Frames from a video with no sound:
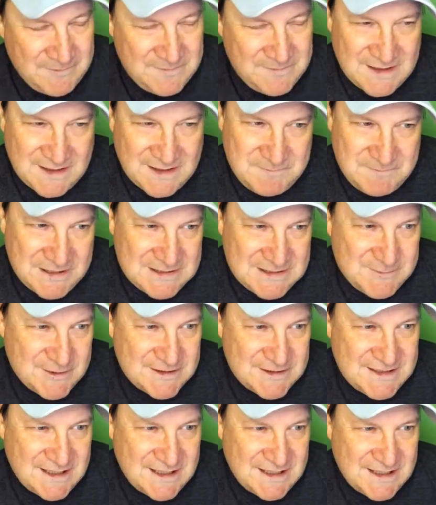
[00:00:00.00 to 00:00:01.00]
that
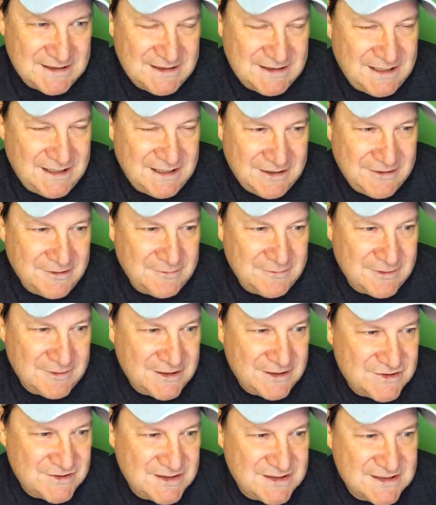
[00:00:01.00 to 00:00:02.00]
Pittsburgh's getting killed with
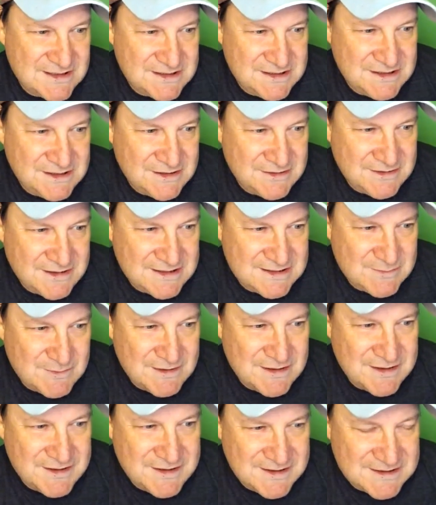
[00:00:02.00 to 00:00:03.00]
injuries, and that's one of
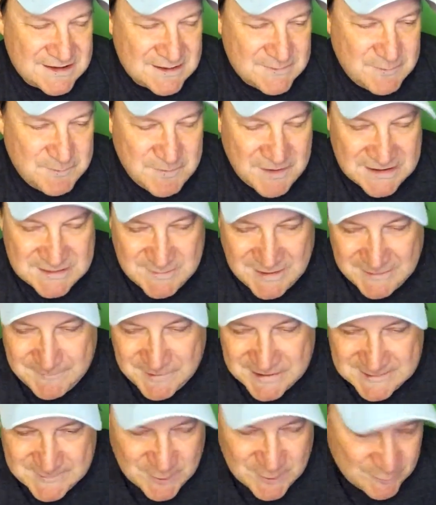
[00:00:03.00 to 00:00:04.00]
the things that's made
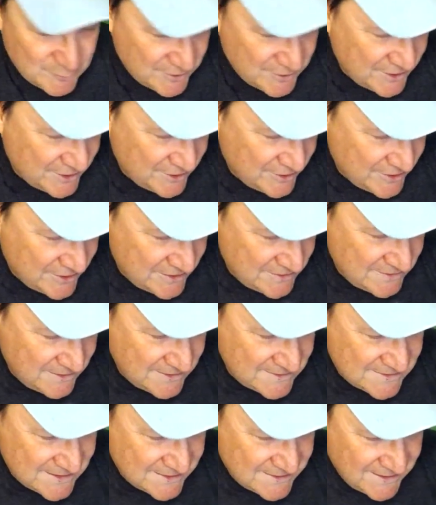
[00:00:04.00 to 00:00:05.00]
Pittsburgh really good
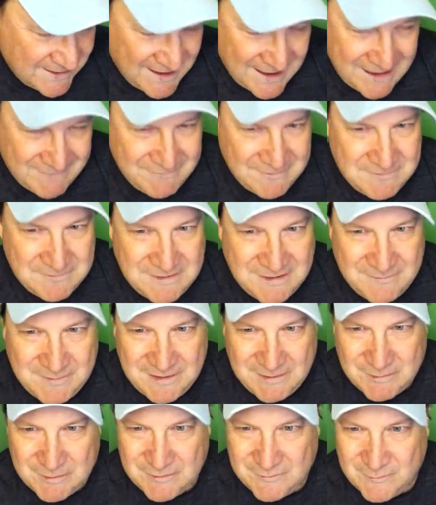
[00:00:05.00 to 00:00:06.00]
is that they've been
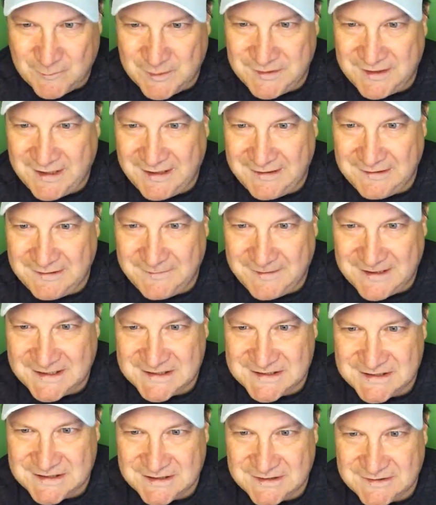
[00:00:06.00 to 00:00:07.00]
able to avoid that in the
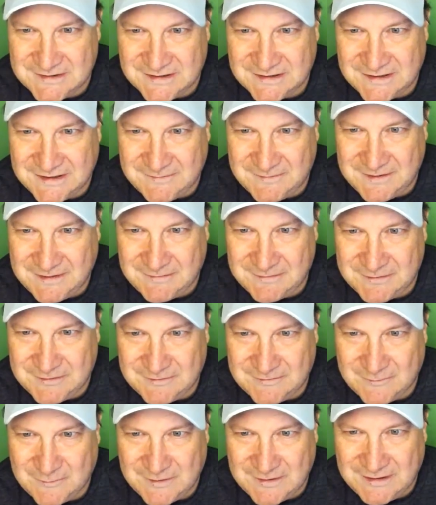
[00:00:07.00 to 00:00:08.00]
past. Like they've been able to
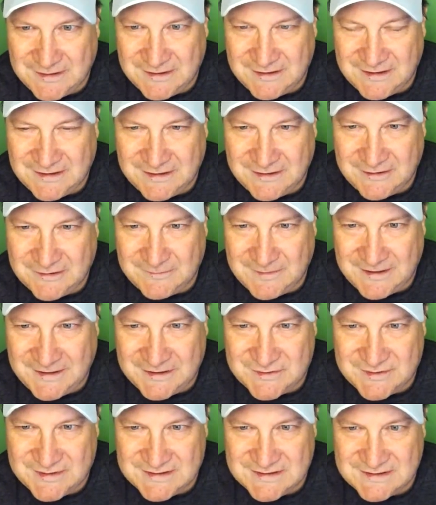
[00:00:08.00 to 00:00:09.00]
avoid getting killed by
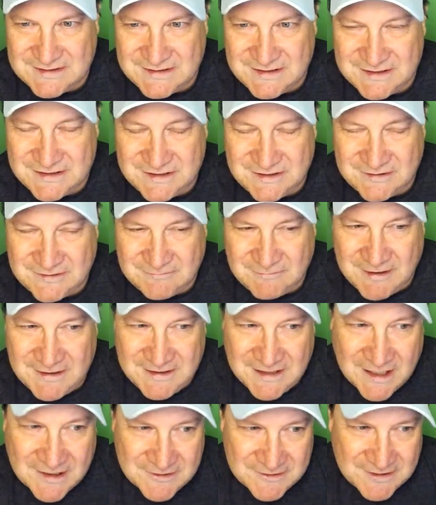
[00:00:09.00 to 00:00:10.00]
injuries. This year, right
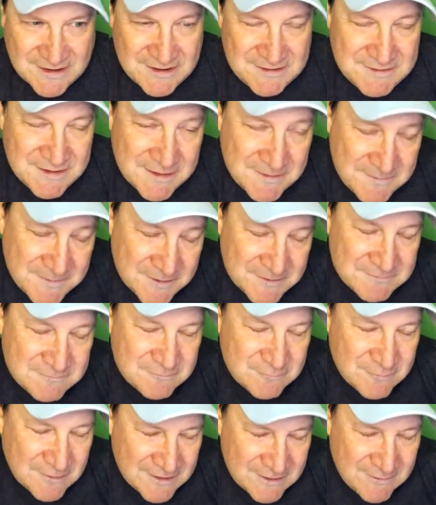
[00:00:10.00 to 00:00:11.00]
now,
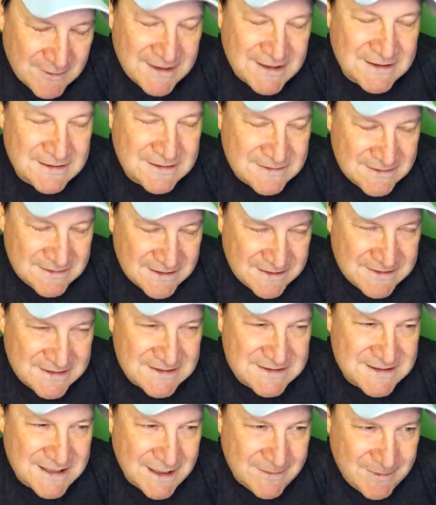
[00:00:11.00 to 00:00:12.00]
granted at this
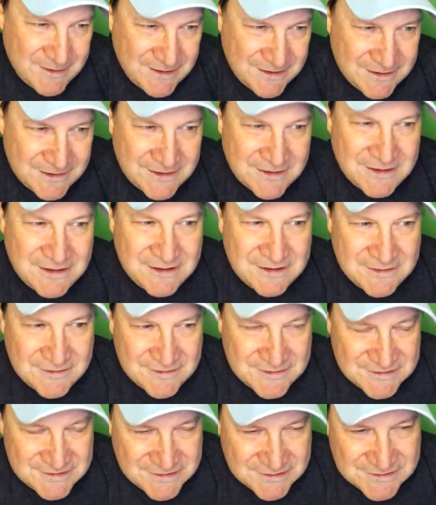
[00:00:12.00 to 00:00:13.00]
time of year,
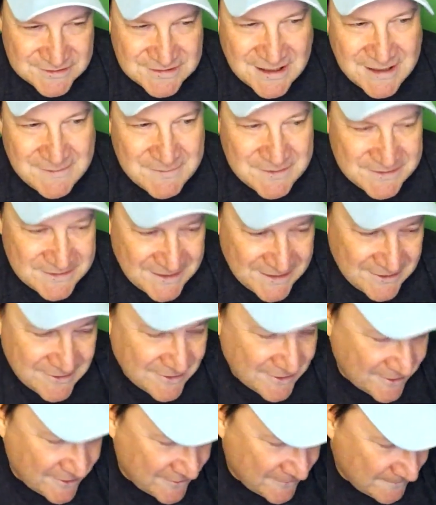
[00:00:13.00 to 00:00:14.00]
there's still time, but
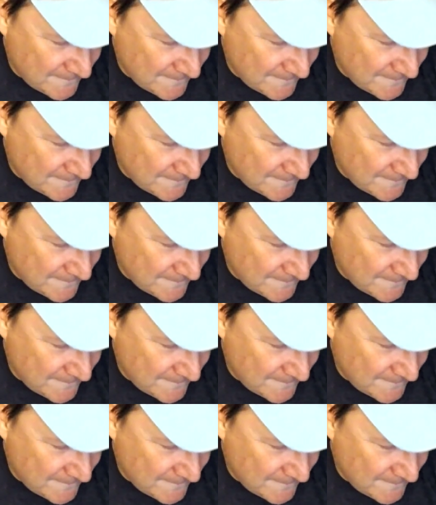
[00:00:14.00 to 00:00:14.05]
they're